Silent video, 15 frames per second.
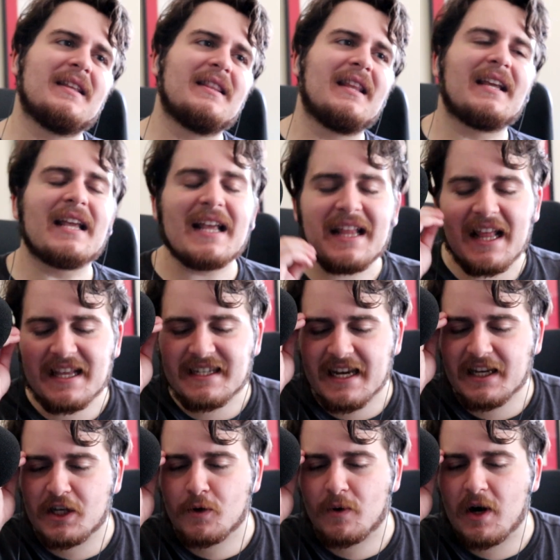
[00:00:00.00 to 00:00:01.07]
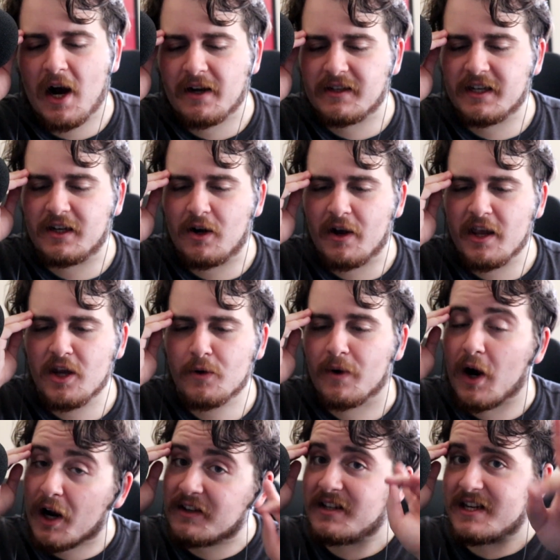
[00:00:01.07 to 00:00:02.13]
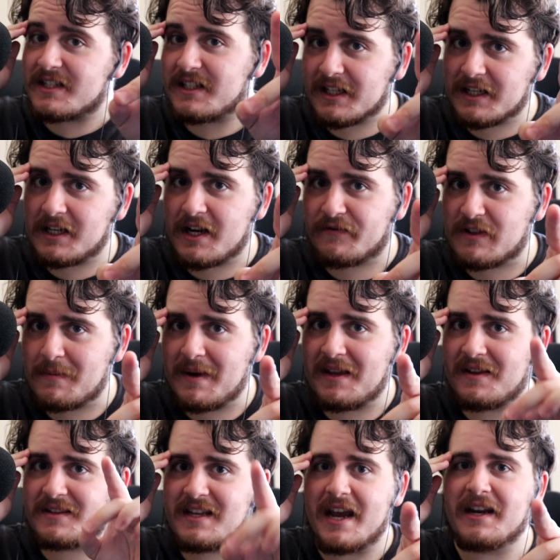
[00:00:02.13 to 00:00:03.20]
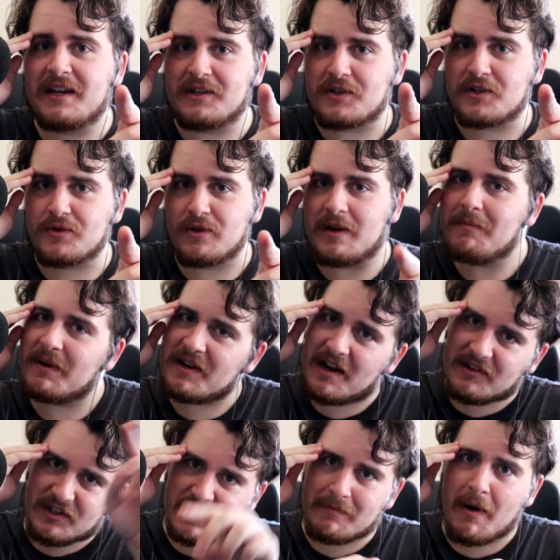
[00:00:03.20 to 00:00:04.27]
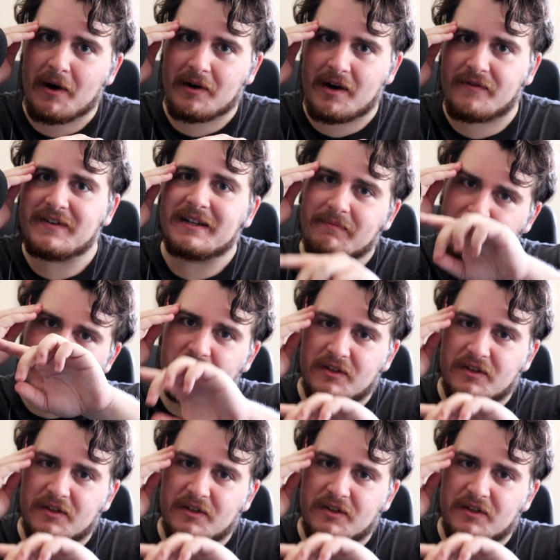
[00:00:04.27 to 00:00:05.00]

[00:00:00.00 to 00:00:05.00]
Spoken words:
Like it's like you were autistic enough to be in the tech industry, but not smart enough to